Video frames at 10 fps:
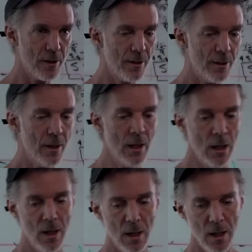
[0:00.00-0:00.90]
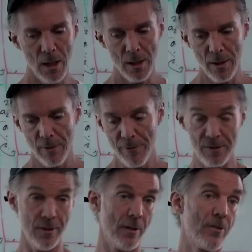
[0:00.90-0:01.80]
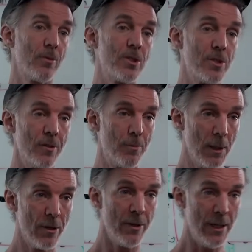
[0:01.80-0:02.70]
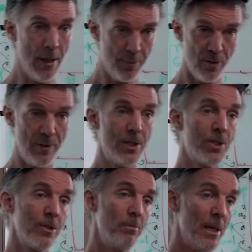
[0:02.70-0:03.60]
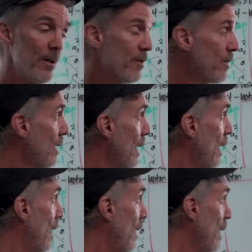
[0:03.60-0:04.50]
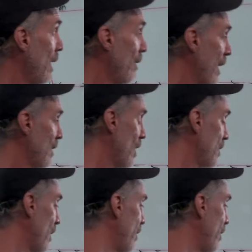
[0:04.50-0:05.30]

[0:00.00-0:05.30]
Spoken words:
on physics, which is blurry, observation-based. Phasons,